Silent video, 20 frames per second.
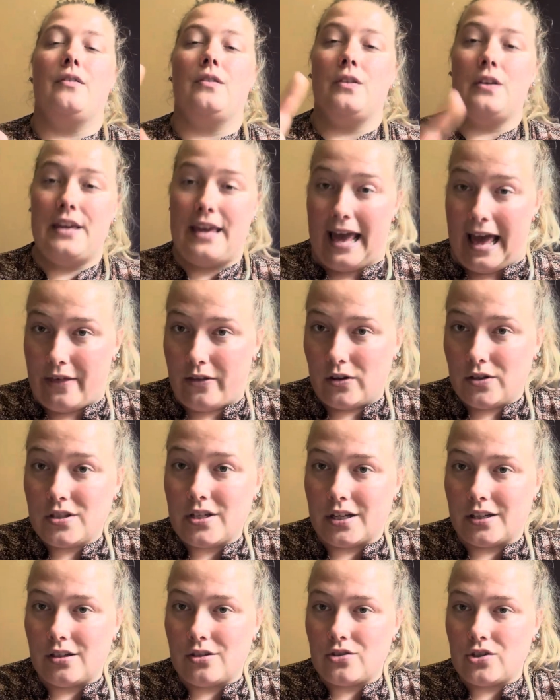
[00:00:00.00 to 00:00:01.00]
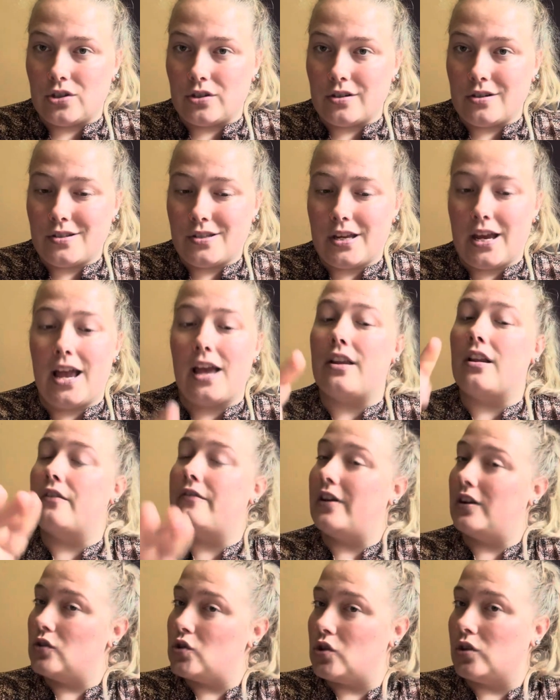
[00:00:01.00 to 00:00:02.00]
gather signatures, and
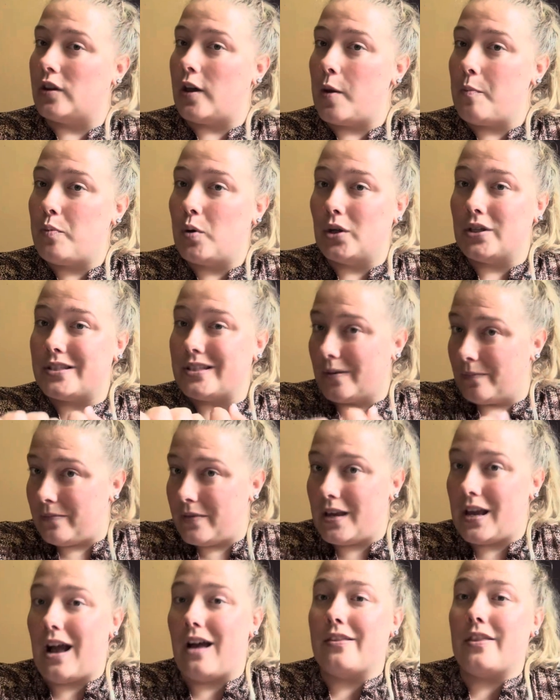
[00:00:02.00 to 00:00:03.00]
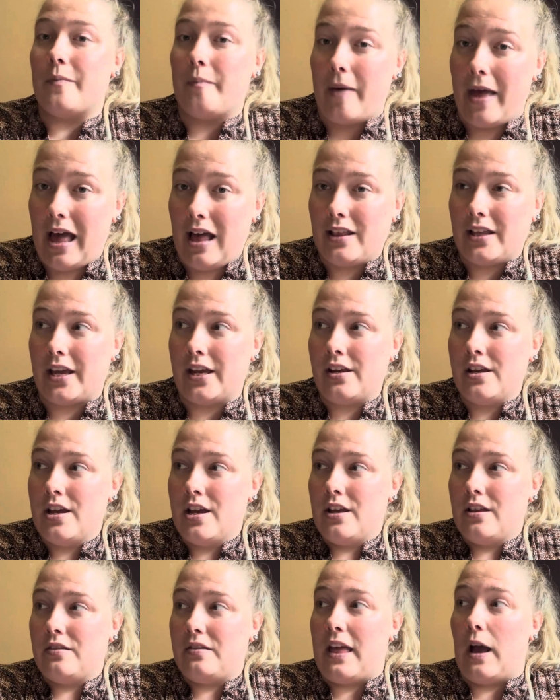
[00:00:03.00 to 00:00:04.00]
eventually put something on the ballot
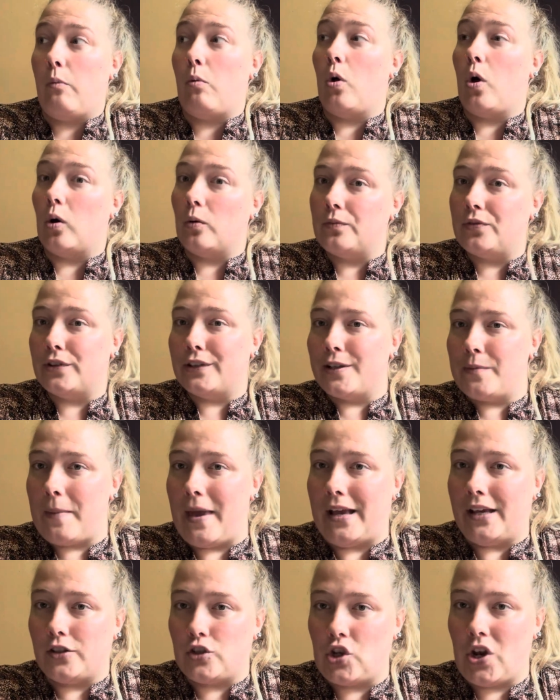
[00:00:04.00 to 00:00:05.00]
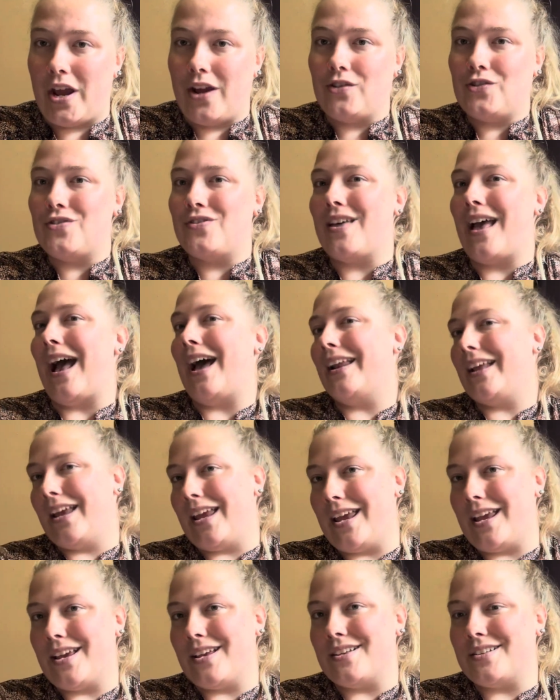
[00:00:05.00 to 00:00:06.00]
that will hopefully make a change. That
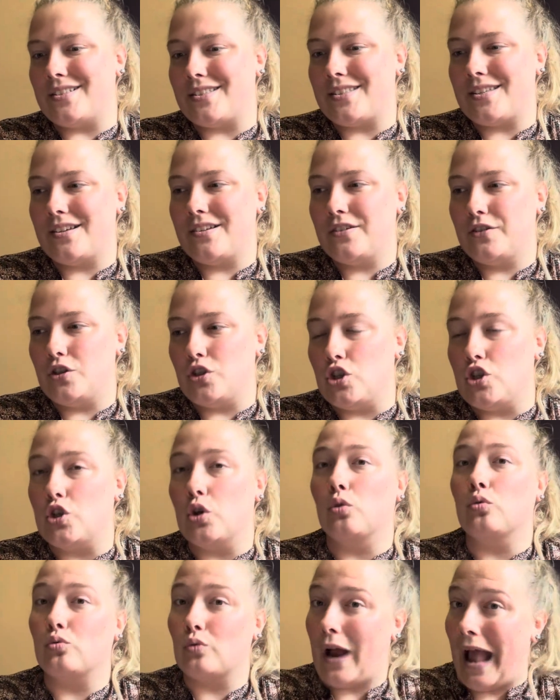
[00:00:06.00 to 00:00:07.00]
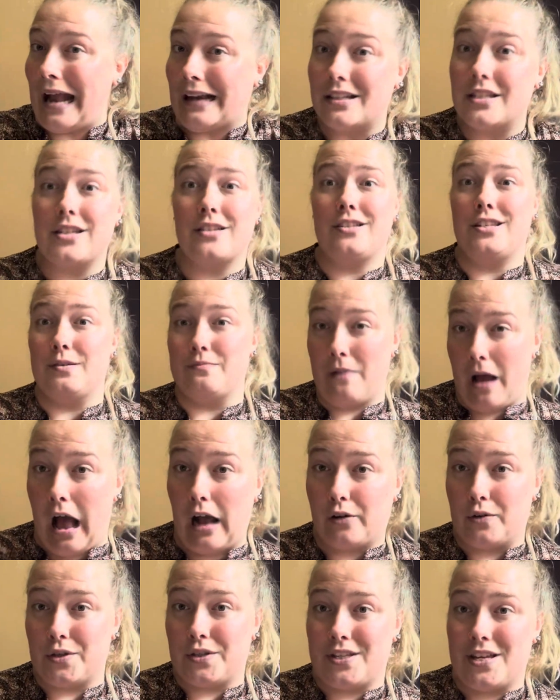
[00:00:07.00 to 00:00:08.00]
is direct
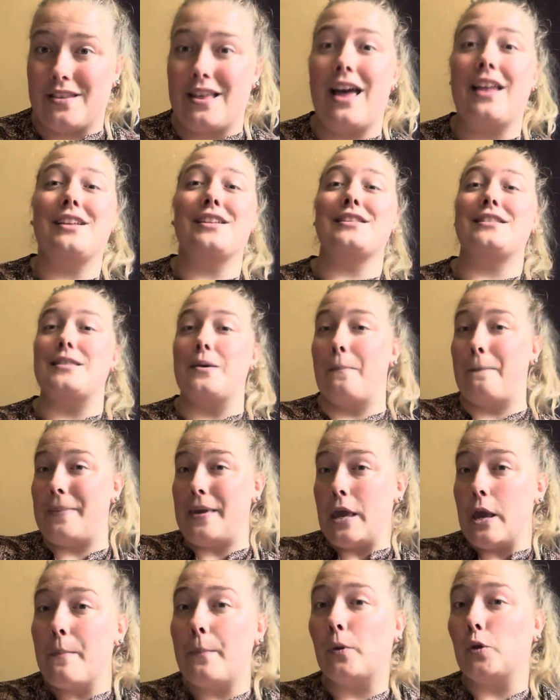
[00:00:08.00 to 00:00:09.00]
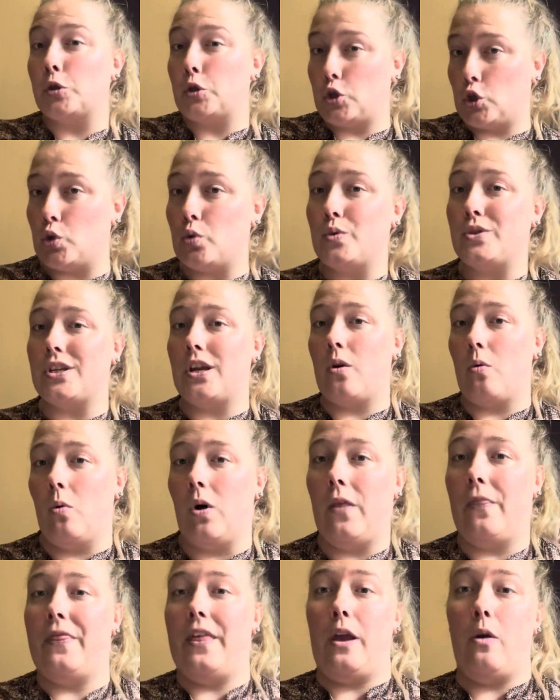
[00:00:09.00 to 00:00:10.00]
democracy. That is the people choosing
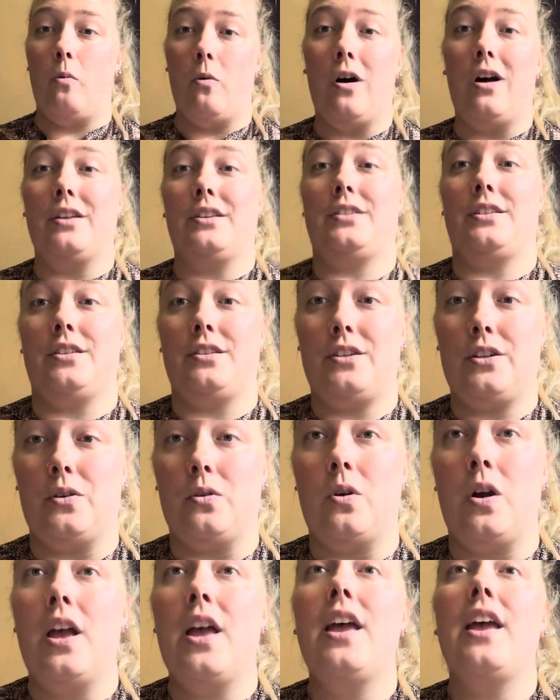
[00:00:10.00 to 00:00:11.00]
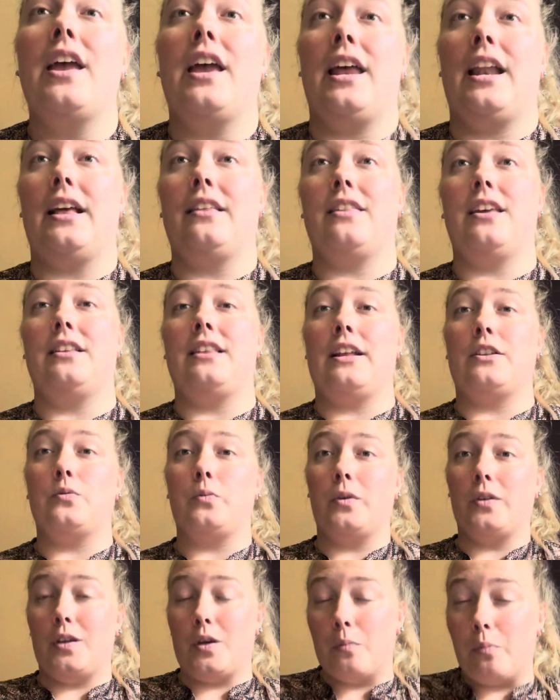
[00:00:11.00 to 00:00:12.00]
what they want to do. And I think that's
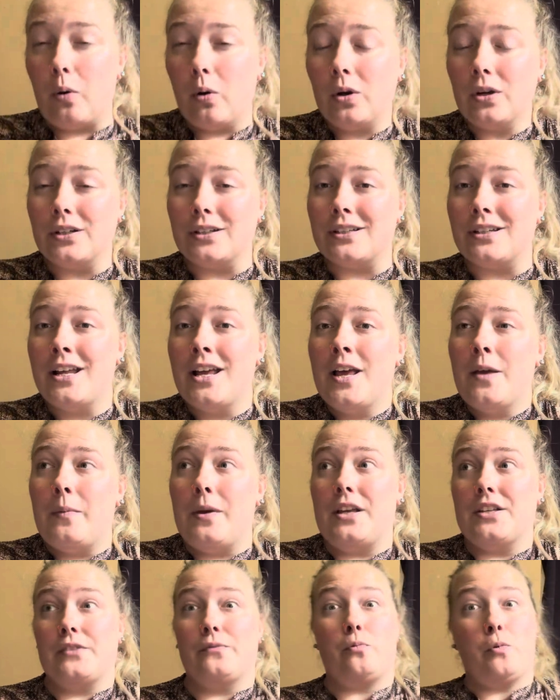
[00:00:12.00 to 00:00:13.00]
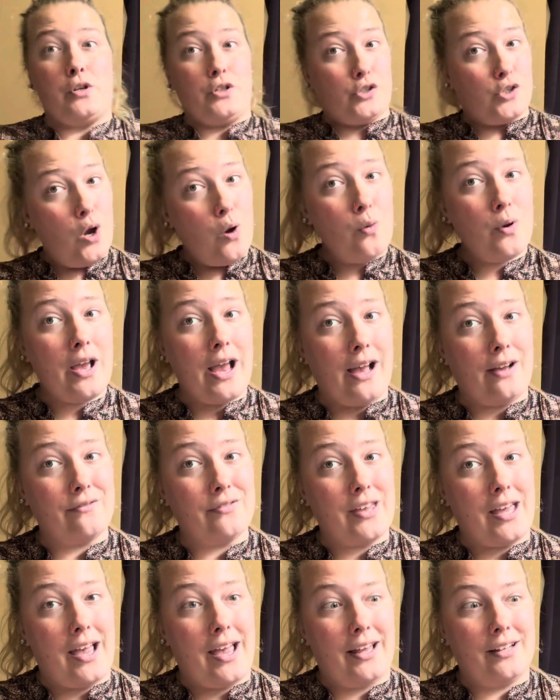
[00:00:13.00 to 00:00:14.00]
really important, because if we don't have
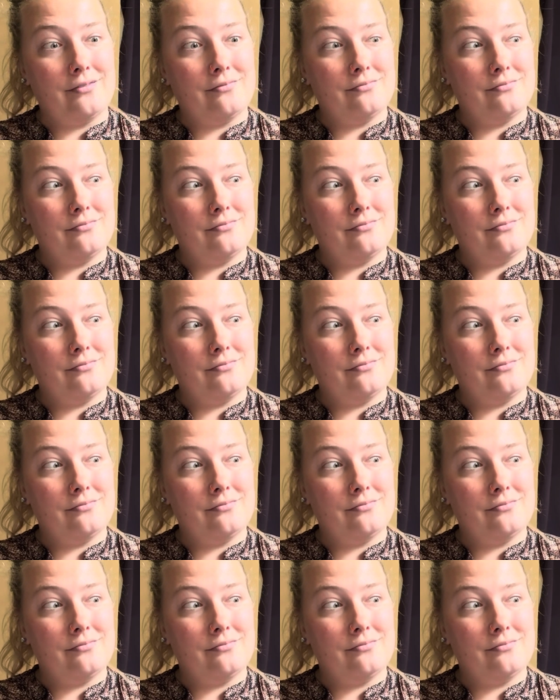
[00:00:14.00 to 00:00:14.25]
that,